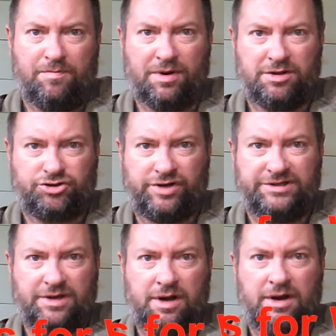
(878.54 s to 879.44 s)
birch
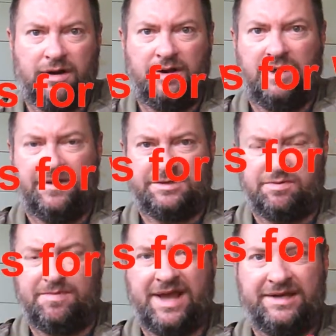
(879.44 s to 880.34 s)
trees are, this
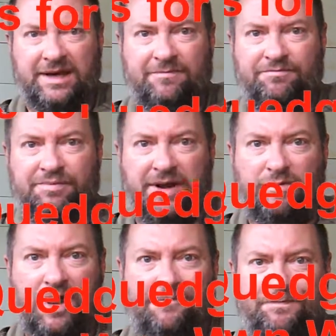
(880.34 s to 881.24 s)
would blend in pretty
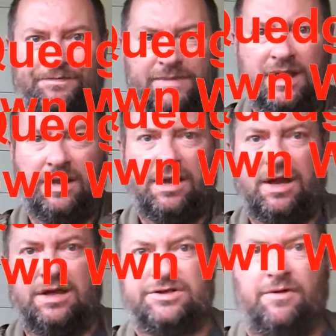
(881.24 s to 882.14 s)
well.
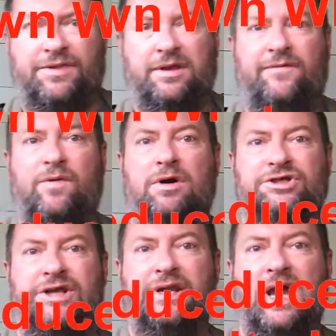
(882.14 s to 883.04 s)
So thank you for watching,